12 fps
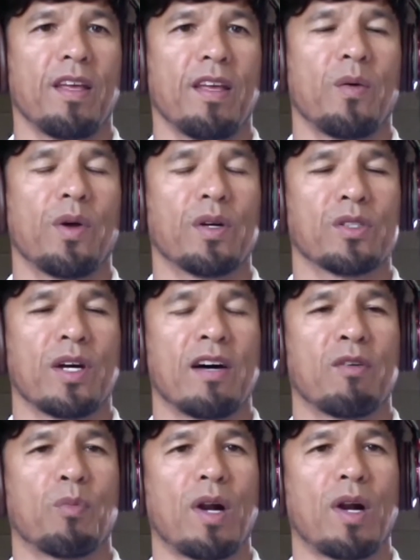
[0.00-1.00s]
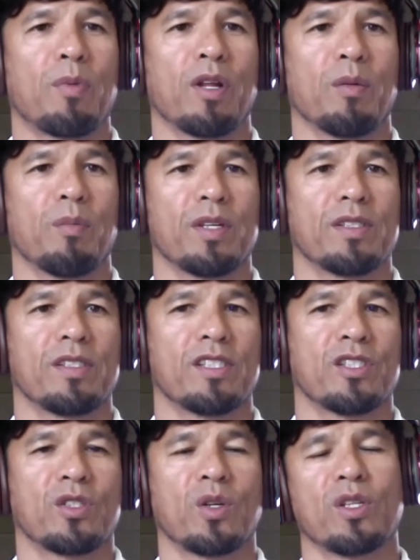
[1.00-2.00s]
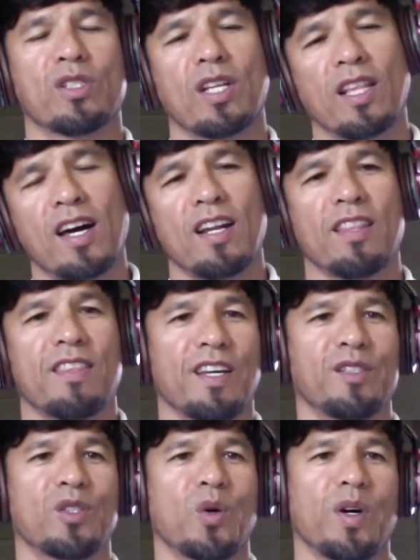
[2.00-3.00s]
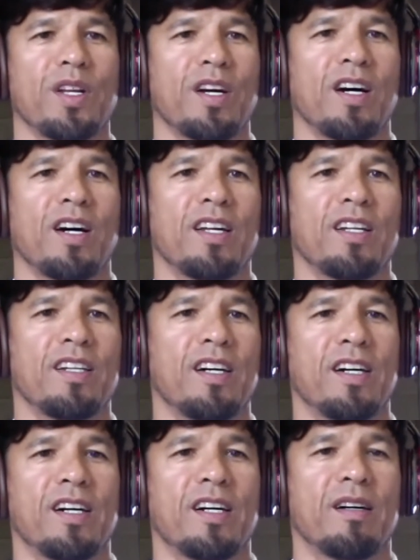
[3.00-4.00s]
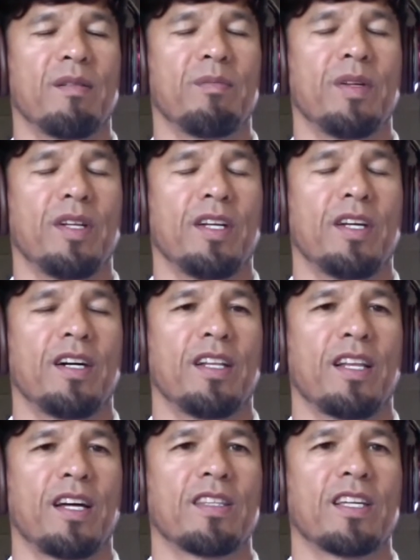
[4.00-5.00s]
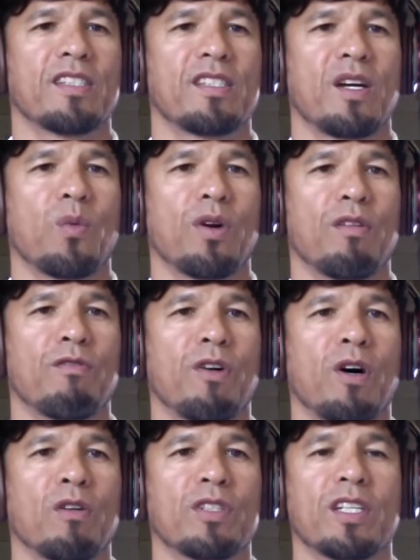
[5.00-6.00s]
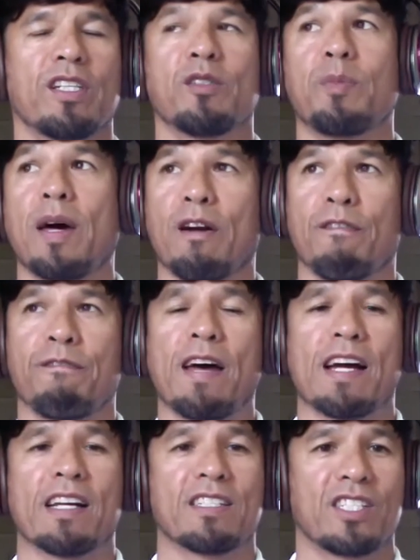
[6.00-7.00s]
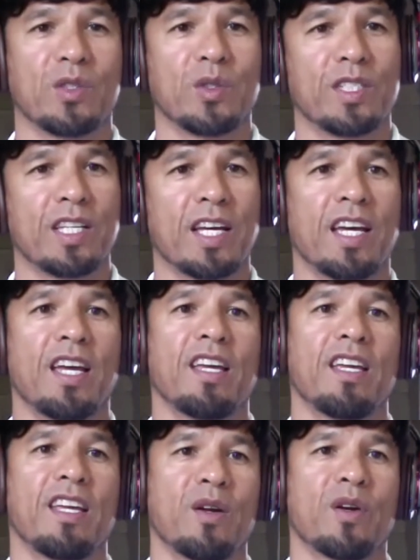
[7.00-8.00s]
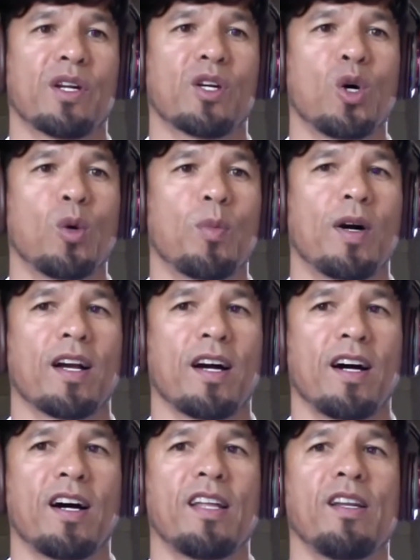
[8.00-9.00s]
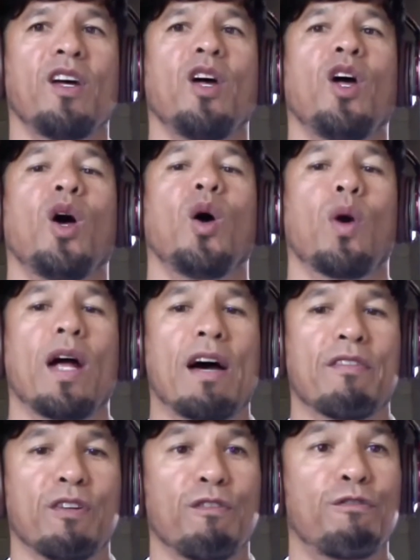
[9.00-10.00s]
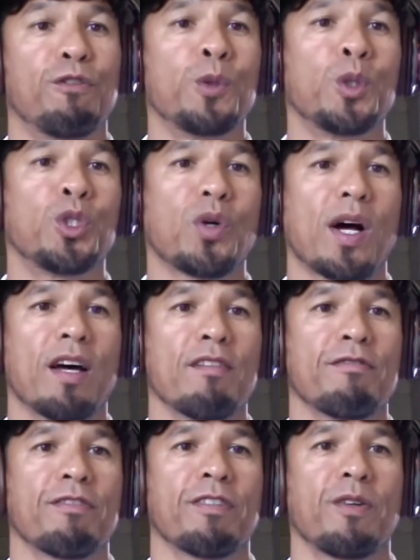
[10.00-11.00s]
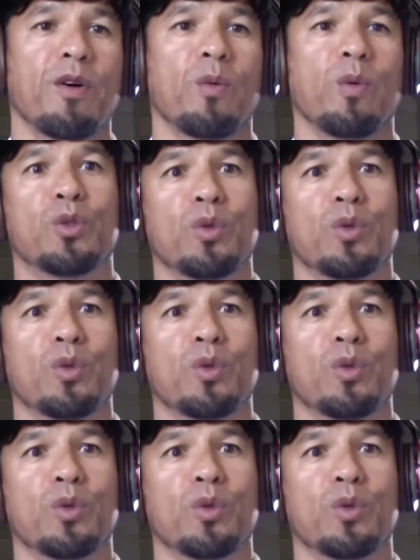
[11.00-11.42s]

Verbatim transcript: We also have a property business. So there's a lot of things going on, um, a lot of things that we're involved in. And as a matter of fact, today here in Koh Phangan, we're having a food drive, which we're